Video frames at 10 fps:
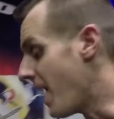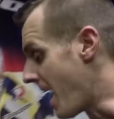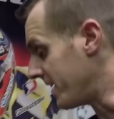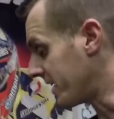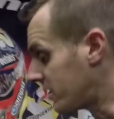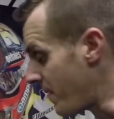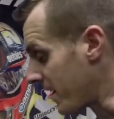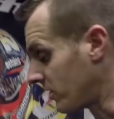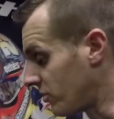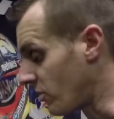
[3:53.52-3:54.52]
I didn't
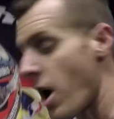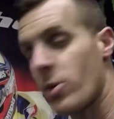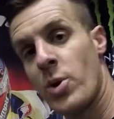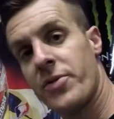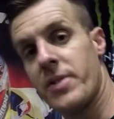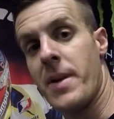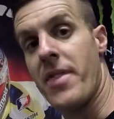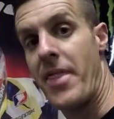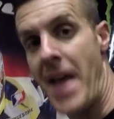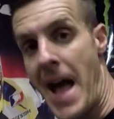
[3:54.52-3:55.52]
expect the stock roof to be
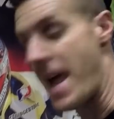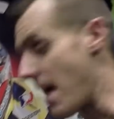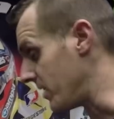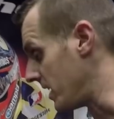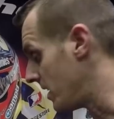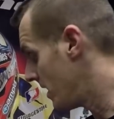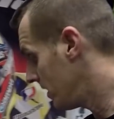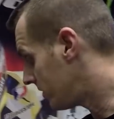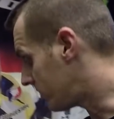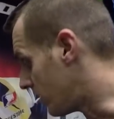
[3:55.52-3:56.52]
that heavy.
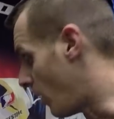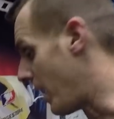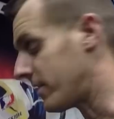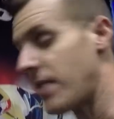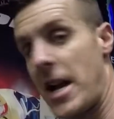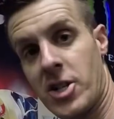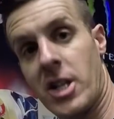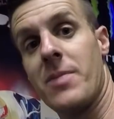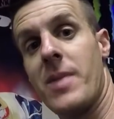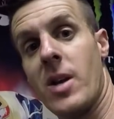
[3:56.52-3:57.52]
So that's actually
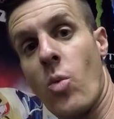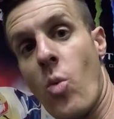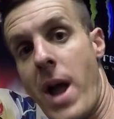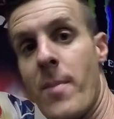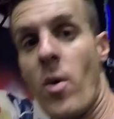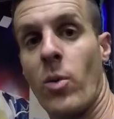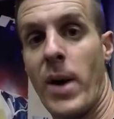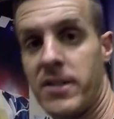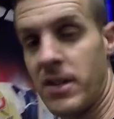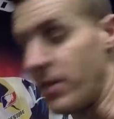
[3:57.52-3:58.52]
going to be way more
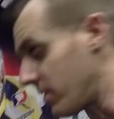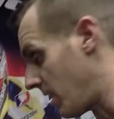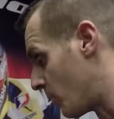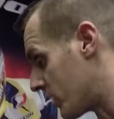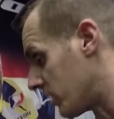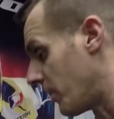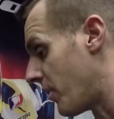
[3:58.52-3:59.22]
weight savings than I originally